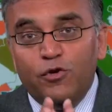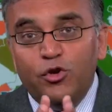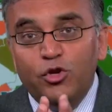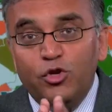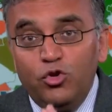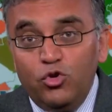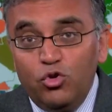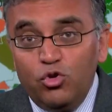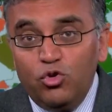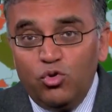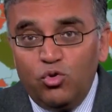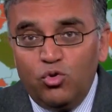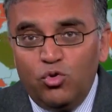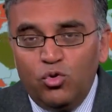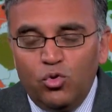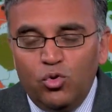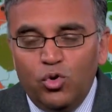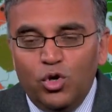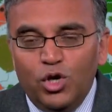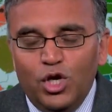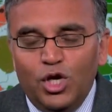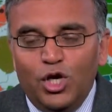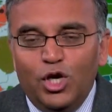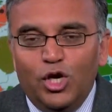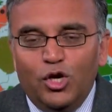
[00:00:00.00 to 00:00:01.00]
For
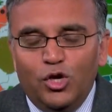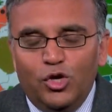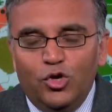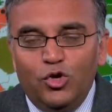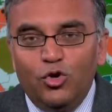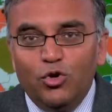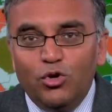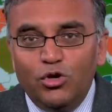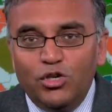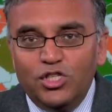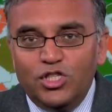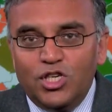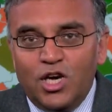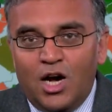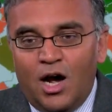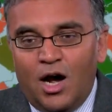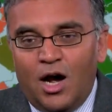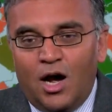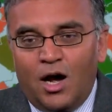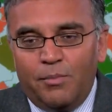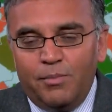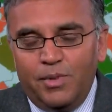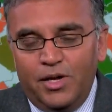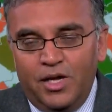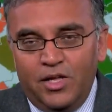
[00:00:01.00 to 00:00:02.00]
you, your
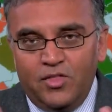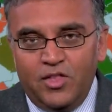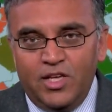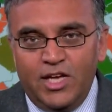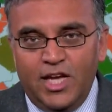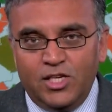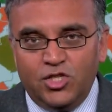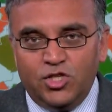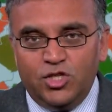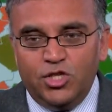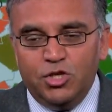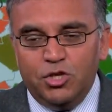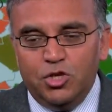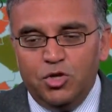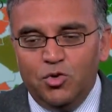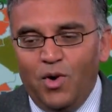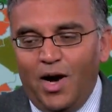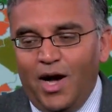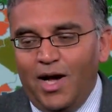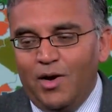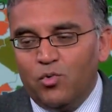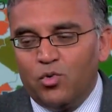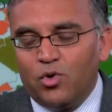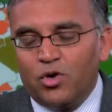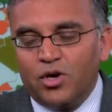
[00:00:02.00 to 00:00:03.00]
job in the
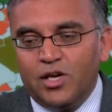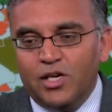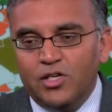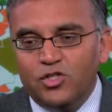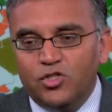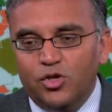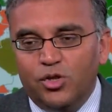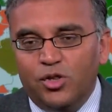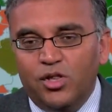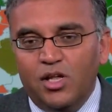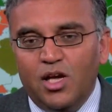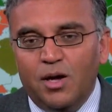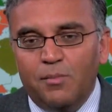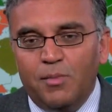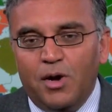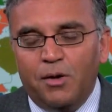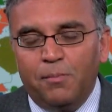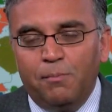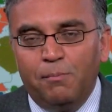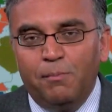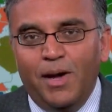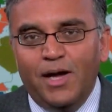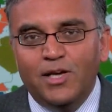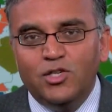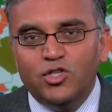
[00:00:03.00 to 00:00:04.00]
HCQI work is to think
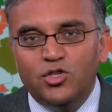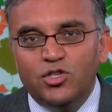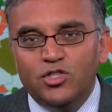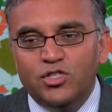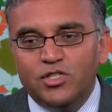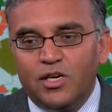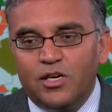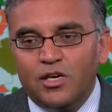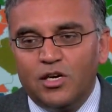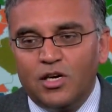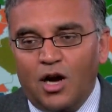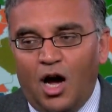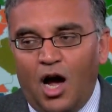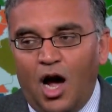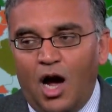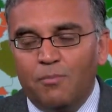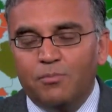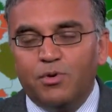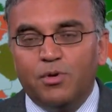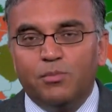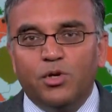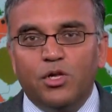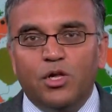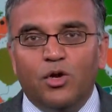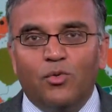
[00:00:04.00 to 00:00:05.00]
about measures that are
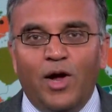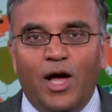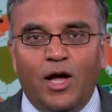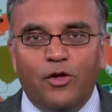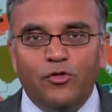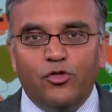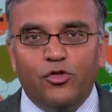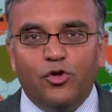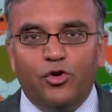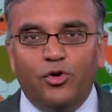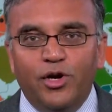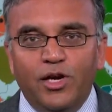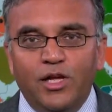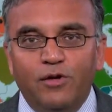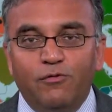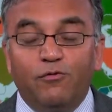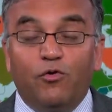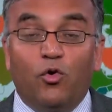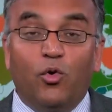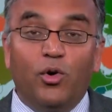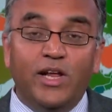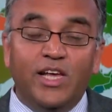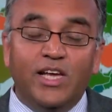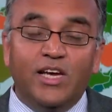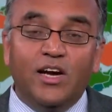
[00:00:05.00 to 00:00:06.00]
comparable around 30,
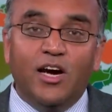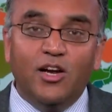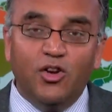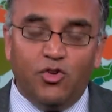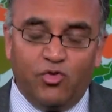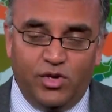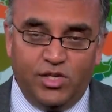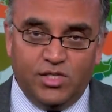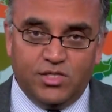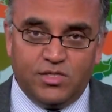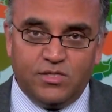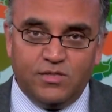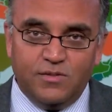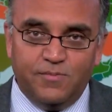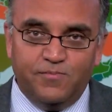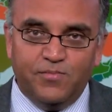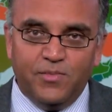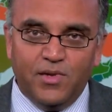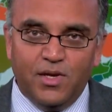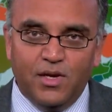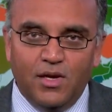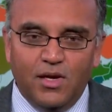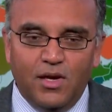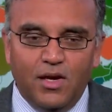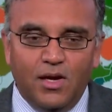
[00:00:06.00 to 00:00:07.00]
40 countries.
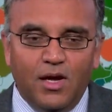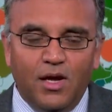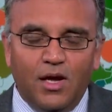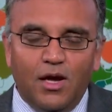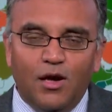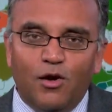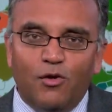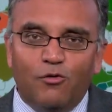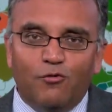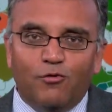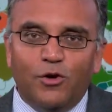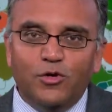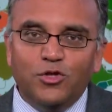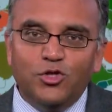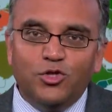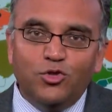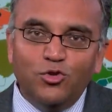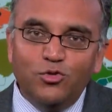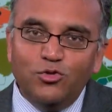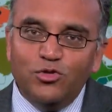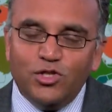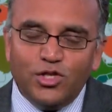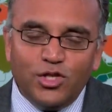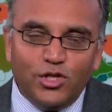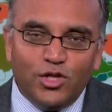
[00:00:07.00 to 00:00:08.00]
For
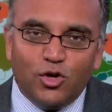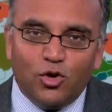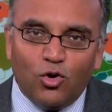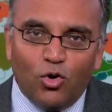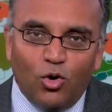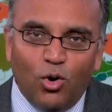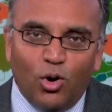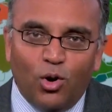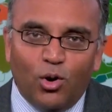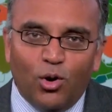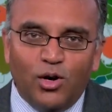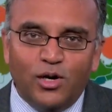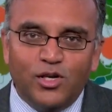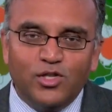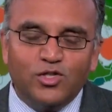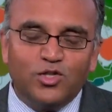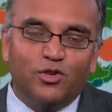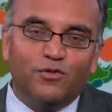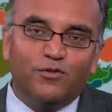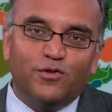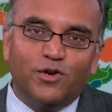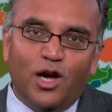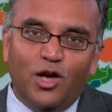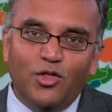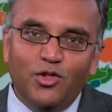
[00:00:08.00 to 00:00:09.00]
students in the course
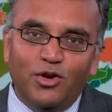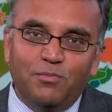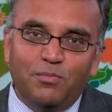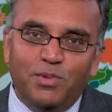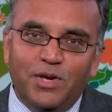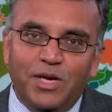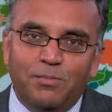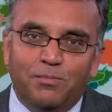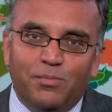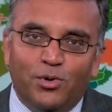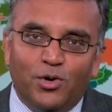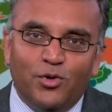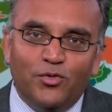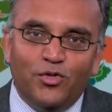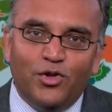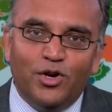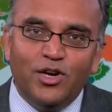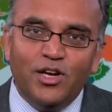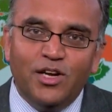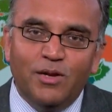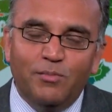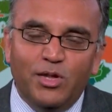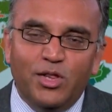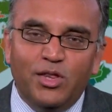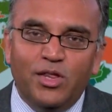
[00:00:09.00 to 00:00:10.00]
or for other people,
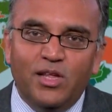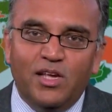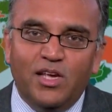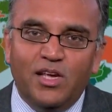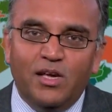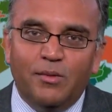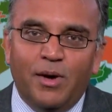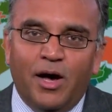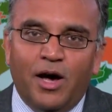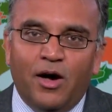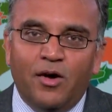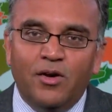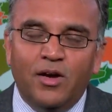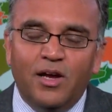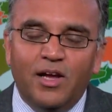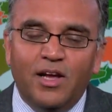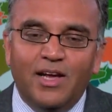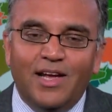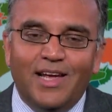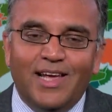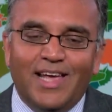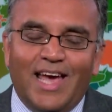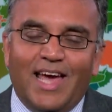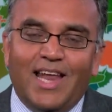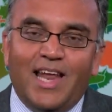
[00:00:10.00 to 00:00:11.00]
they're going to be thinking about,
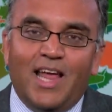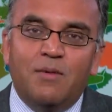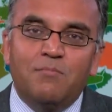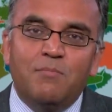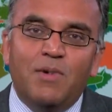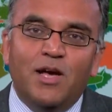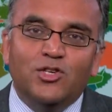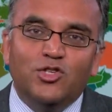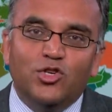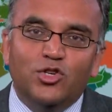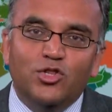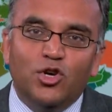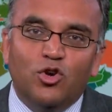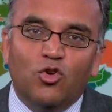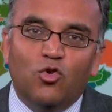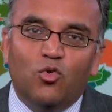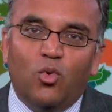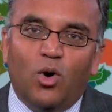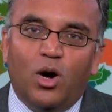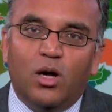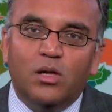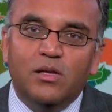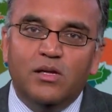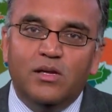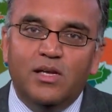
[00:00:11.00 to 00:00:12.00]
can I measure the
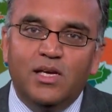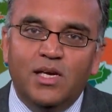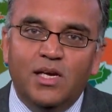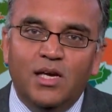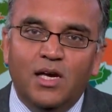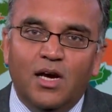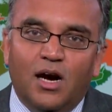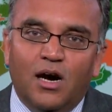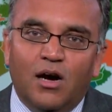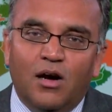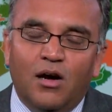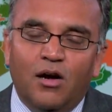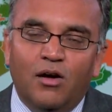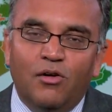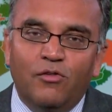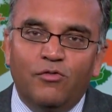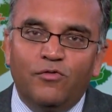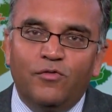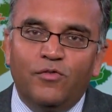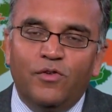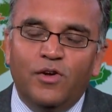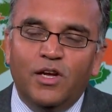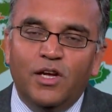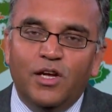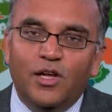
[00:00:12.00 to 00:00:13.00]
quality
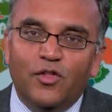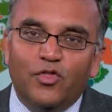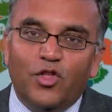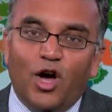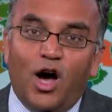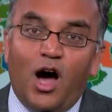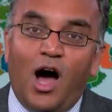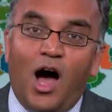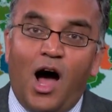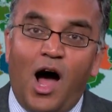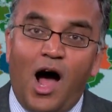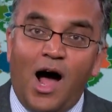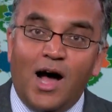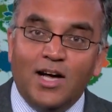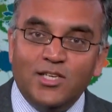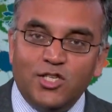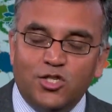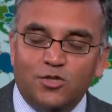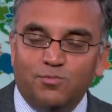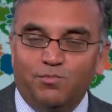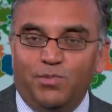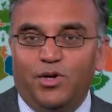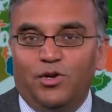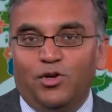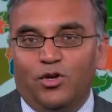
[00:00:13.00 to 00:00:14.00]
of the
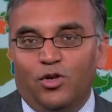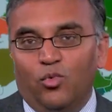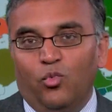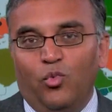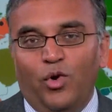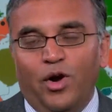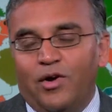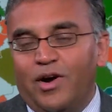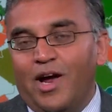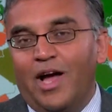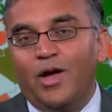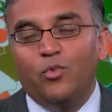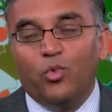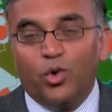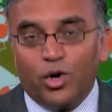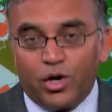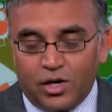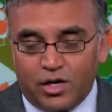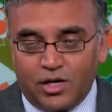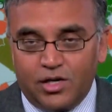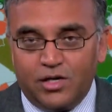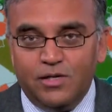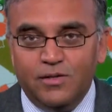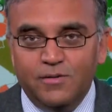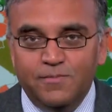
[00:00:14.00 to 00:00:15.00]
hospital where I
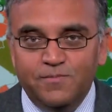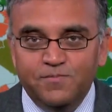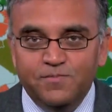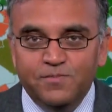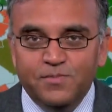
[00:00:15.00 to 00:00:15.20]
work